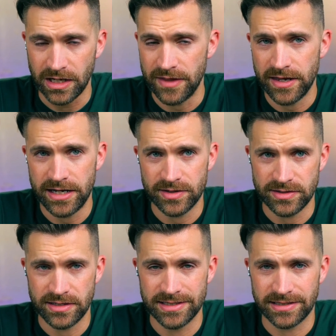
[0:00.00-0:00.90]
And then
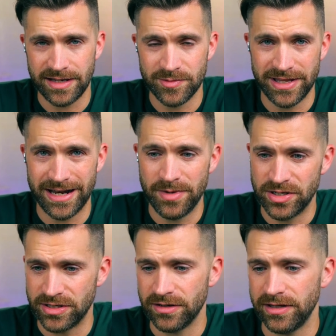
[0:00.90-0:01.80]
here's the disclaimer that I
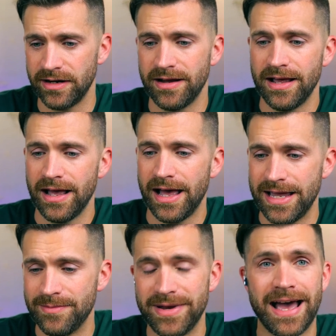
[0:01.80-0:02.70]
mentioned earlier. I
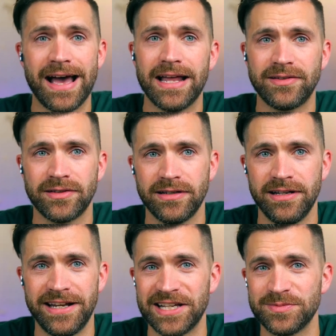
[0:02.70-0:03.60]
am not
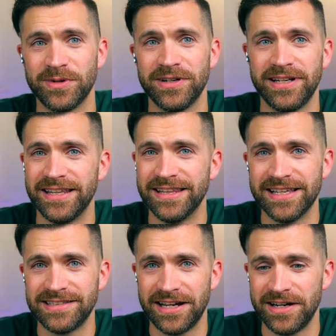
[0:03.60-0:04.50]
an expert in
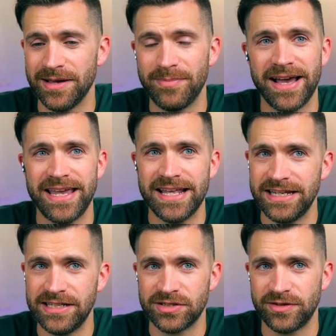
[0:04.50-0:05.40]
this area by
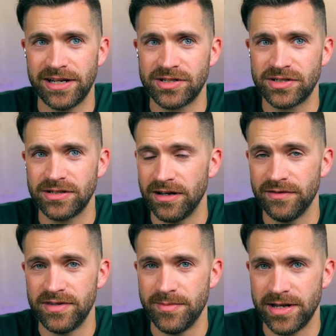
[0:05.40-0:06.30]
any stretch
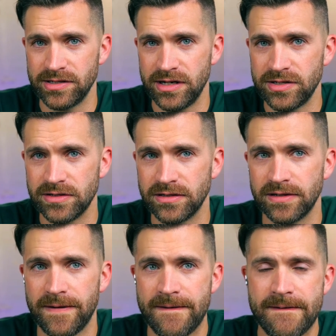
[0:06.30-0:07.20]
of the imagination.
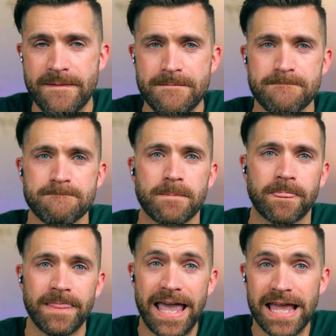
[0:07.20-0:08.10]

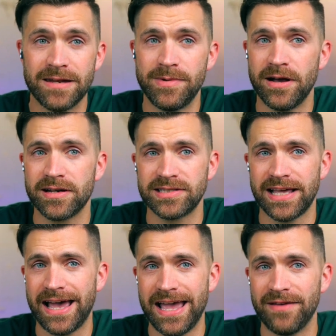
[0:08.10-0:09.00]
And to be honest,
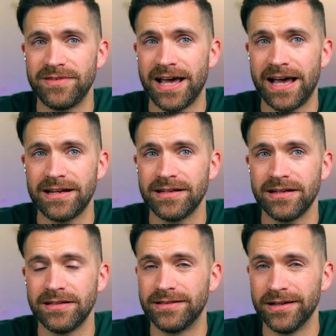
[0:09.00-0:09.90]
I have not
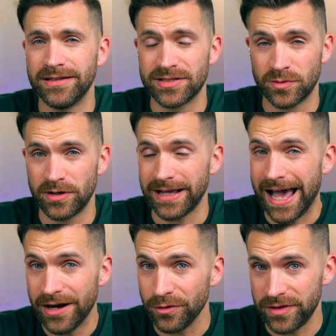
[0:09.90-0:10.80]
done this work,
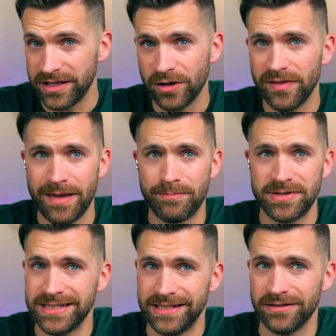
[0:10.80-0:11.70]
I don't think, all that
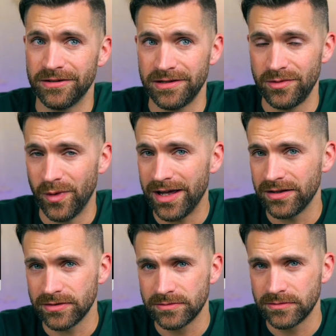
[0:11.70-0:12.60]
particularly
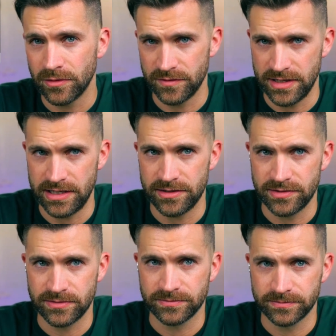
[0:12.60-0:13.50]
well over the years.